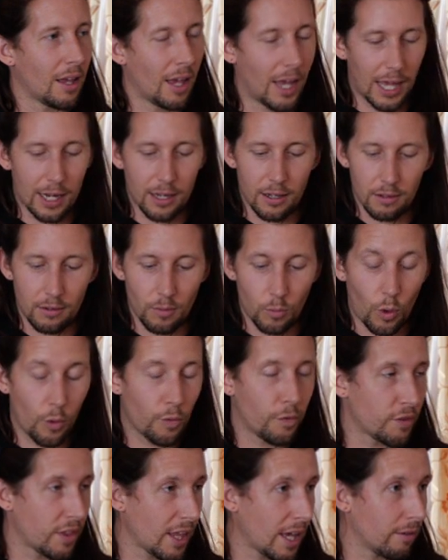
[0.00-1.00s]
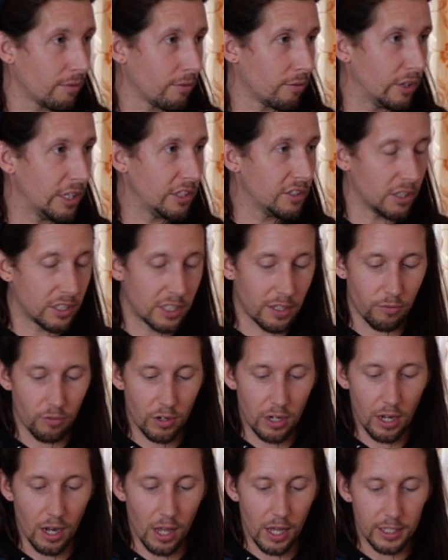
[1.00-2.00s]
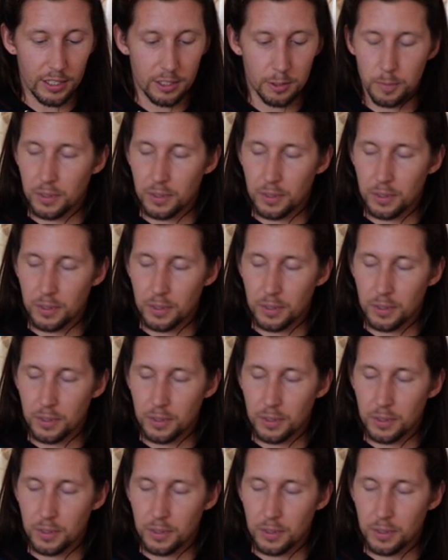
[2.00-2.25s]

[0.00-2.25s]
And well, for that reason, I didn't realize,